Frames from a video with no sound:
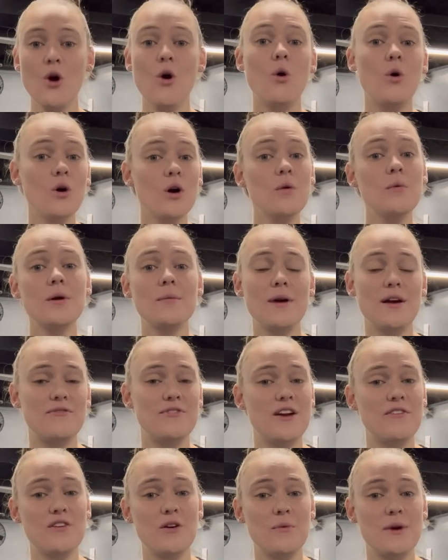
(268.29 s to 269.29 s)
Or one of my
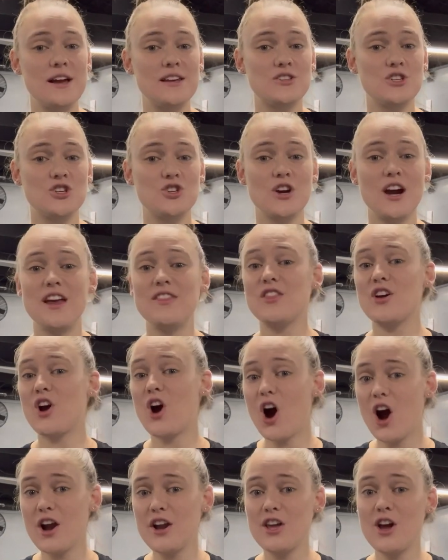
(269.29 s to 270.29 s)
favorite ways to train the
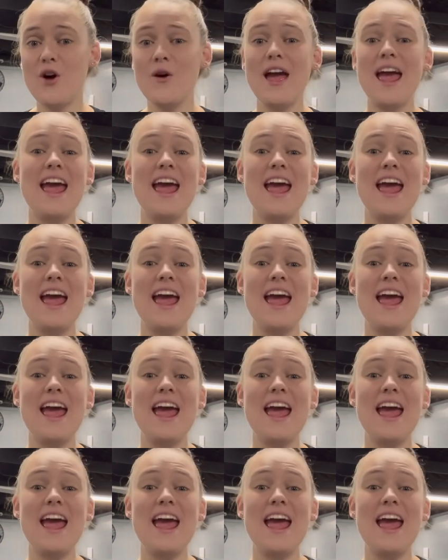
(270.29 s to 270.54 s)
cardio